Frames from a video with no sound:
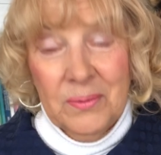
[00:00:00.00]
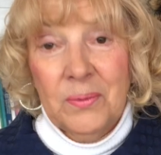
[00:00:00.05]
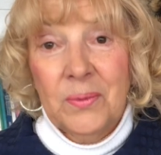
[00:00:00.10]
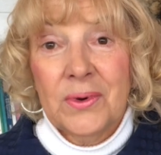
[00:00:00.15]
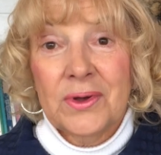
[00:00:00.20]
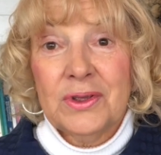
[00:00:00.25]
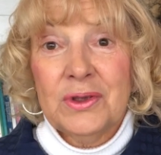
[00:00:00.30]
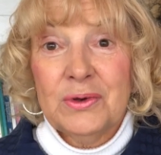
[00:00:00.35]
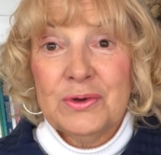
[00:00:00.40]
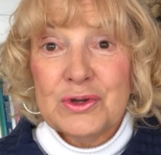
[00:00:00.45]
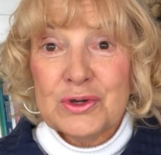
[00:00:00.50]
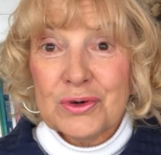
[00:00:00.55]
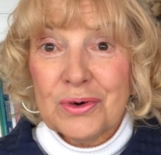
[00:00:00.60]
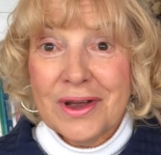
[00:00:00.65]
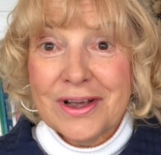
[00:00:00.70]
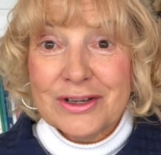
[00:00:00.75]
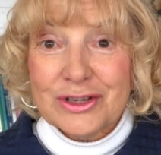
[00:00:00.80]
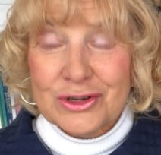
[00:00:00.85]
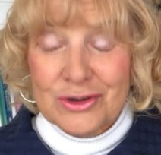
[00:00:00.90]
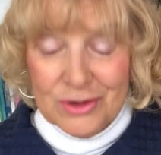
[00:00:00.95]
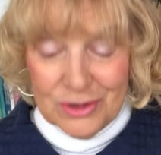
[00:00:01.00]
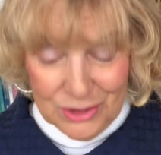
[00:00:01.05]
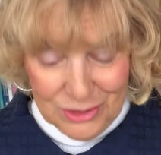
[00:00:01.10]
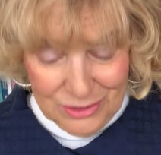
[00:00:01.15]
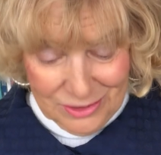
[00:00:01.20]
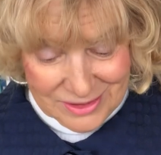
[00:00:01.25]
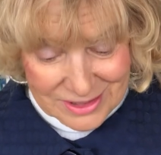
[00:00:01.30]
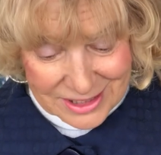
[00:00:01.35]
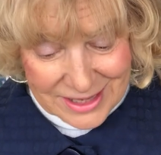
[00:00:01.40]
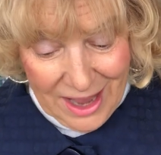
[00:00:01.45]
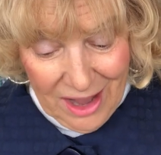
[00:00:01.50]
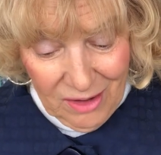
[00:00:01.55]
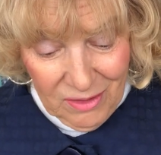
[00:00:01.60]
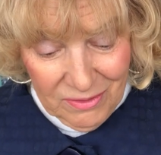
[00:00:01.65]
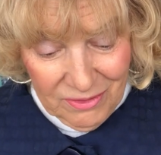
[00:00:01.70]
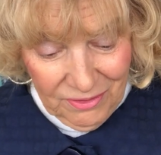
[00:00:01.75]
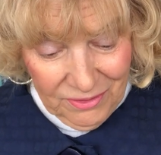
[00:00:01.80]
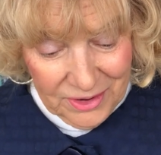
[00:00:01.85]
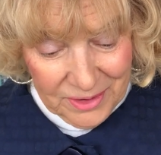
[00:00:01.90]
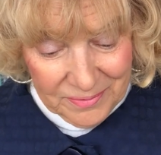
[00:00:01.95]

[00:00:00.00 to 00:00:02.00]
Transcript: Will you treasure yourself